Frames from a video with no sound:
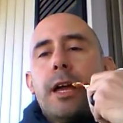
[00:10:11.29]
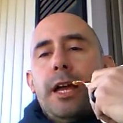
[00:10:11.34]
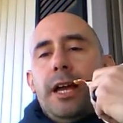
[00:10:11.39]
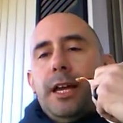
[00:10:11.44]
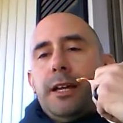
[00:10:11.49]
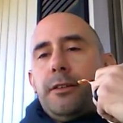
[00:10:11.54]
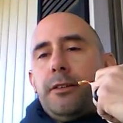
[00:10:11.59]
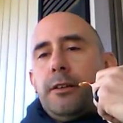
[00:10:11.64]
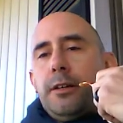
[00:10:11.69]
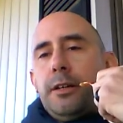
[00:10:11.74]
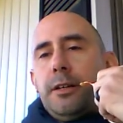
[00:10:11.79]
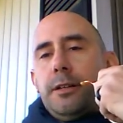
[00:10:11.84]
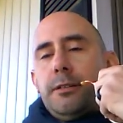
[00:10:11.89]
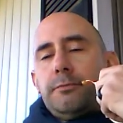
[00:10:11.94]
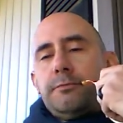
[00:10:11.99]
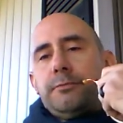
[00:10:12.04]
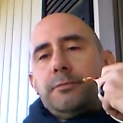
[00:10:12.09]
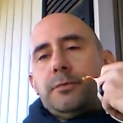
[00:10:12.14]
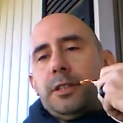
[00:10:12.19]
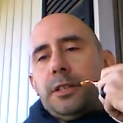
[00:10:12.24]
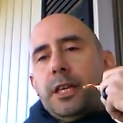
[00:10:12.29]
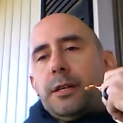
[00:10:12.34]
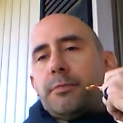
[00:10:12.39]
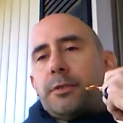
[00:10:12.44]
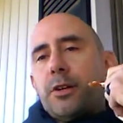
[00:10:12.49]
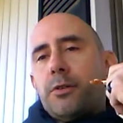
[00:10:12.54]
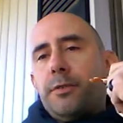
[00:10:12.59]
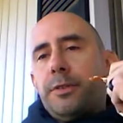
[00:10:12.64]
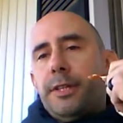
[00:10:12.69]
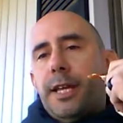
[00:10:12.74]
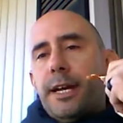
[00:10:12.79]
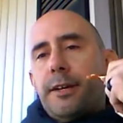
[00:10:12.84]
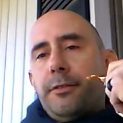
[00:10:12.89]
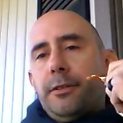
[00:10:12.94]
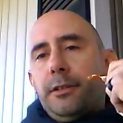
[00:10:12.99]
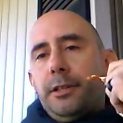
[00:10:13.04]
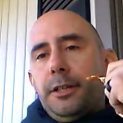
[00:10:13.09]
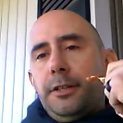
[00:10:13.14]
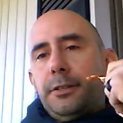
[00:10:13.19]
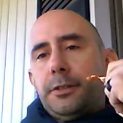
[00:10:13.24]
And uh, they kept going
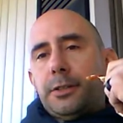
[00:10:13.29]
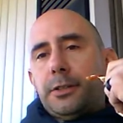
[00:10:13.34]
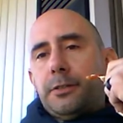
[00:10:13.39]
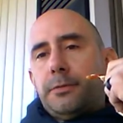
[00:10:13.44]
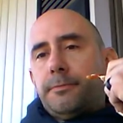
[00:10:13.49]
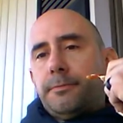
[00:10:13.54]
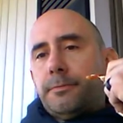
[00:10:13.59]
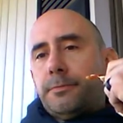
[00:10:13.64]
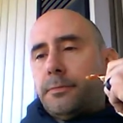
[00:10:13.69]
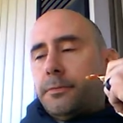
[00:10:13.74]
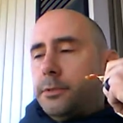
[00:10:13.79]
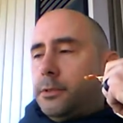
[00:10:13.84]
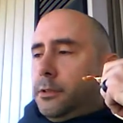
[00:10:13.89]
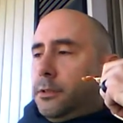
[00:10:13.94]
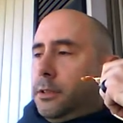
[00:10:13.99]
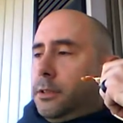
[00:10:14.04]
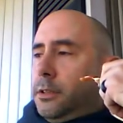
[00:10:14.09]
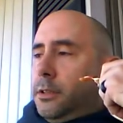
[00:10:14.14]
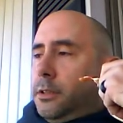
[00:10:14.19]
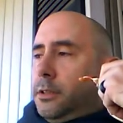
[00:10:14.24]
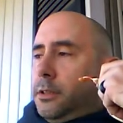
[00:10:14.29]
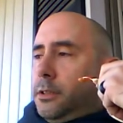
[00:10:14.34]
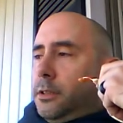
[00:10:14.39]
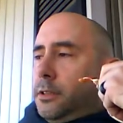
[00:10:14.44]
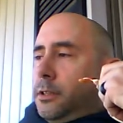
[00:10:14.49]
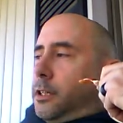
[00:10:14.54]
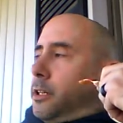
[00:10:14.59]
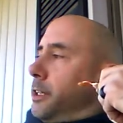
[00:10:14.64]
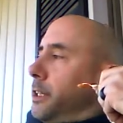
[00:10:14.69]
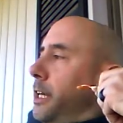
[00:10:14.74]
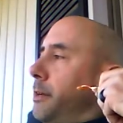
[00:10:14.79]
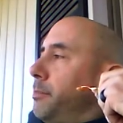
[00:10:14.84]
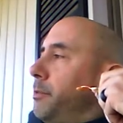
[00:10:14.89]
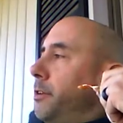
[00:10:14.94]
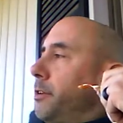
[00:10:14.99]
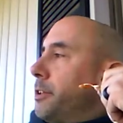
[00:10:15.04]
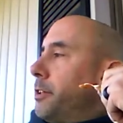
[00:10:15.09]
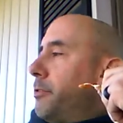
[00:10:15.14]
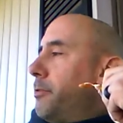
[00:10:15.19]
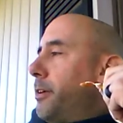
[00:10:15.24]
down the list, and I
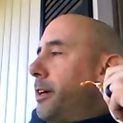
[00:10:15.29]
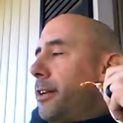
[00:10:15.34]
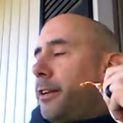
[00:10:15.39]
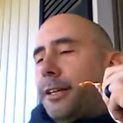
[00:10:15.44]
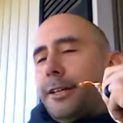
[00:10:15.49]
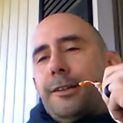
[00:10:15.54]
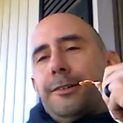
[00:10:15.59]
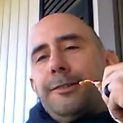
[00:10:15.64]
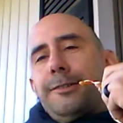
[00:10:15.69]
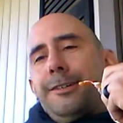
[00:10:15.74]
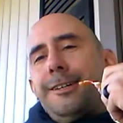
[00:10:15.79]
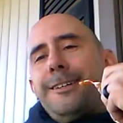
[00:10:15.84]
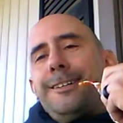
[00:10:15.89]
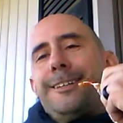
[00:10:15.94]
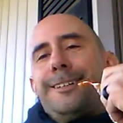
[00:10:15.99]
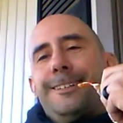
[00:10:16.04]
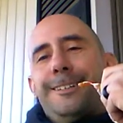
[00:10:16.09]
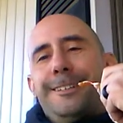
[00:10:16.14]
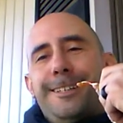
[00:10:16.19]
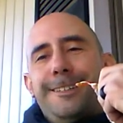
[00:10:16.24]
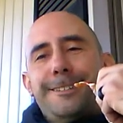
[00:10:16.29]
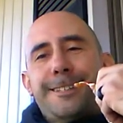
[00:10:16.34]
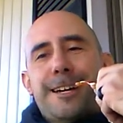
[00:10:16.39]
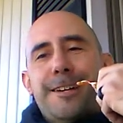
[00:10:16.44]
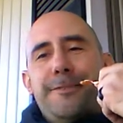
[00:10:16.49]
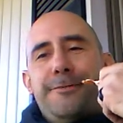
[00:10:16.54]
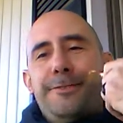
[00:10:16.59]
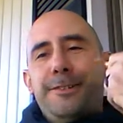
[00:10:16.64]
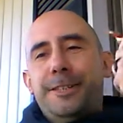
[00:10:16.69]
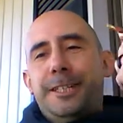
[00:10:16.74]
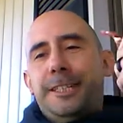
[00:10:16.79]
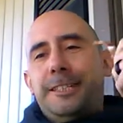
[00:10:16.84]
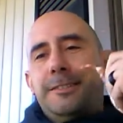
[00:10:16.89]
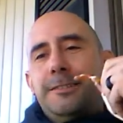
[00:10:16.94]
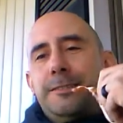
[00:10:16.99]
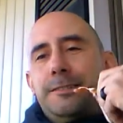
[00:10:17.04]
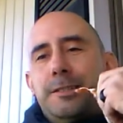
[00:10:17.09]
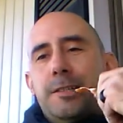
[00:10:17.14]
kept looking around, and I go, "Huh, that's kind of funny.